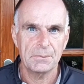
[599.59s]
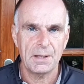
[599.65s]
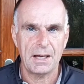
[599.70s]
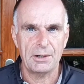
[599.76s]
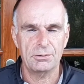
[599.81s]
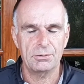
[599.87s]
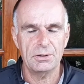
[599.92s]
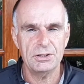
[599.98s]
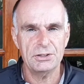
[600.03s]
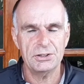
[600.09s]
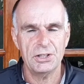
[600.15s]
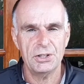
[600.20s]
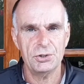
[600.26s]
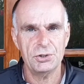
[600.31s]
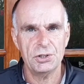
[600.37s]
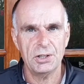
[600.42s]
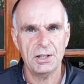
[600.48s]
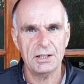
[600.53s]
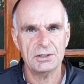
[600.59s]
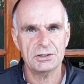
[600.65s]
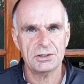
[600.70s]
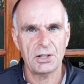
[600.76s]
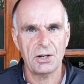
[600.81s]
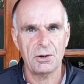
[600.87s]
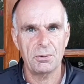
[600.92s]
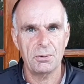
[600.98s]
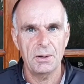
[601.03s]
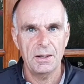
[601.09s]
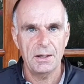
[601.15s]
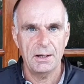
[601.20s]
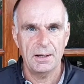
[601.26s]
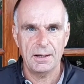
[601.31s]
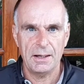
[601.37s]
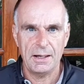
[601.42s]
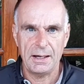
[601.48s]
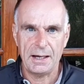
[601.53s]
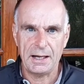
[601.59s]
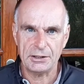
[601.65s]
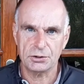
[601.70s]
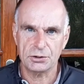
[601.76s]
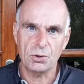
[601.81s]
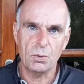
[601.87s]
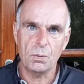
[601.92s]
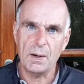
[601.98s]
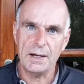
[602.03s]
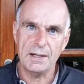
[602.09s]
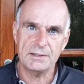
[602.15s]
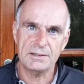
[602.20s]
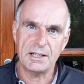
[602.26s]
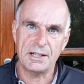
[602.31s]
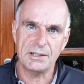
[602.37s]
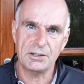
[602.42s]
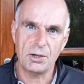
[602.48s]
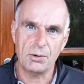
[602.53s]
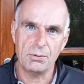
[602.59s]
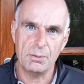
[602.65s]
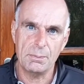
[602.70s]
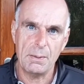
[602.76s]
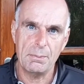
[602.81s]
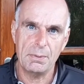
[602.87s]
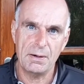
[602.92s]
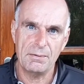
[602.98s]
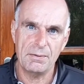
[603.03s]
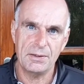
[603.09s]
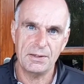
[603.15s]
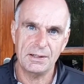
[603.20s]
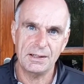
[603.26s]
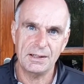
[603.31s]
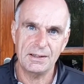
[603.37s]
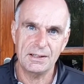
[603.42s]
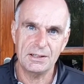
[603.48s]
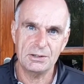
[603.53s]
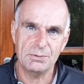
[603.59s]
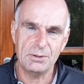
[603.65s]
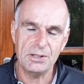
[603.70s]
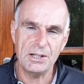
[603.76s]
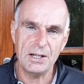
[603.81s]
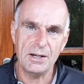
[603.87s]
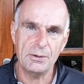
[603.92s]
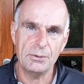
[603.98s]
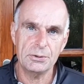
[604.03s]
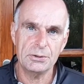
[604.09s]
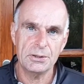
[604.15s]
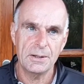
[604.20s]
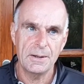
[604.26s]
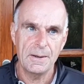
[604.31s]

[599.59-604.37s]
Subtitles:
and researching it. So as always, I don't remember everything in these videos.